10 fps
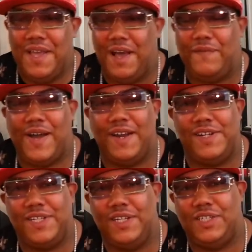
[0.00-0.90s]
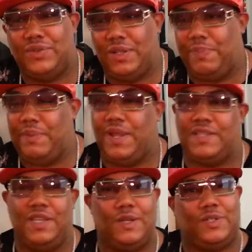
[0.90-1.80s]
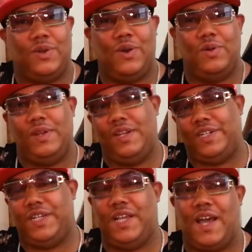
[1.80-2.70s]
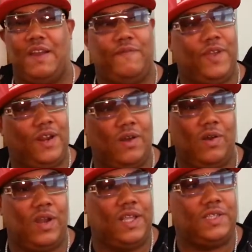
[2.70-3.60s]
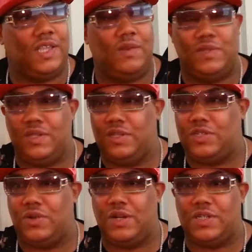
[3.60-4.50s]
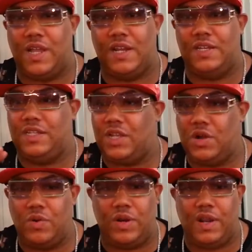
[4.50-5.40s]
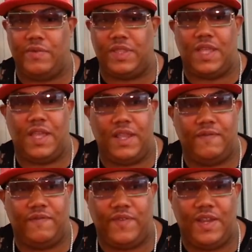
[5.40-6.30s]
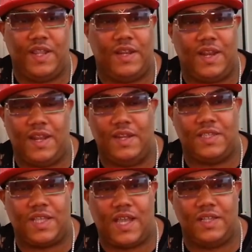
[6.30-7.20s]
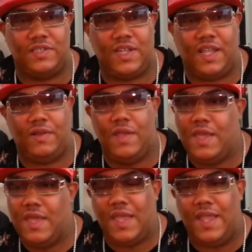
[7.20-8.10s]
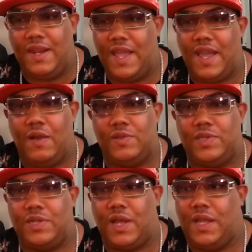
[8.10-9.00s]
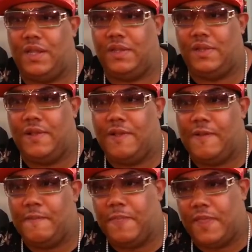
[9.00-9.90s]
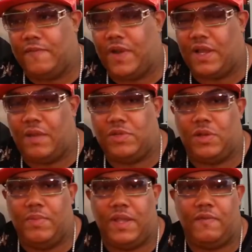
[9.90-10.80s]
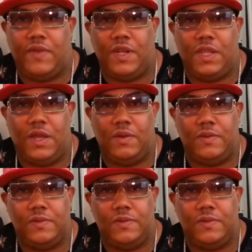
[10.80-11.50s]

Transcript: of how this shit is structured. The people that's in control of this shit, I done figured out all their secrets and the structure. I done decoded everything and the science of them. And now it's just like, fuck it, I'm just gonna make a video.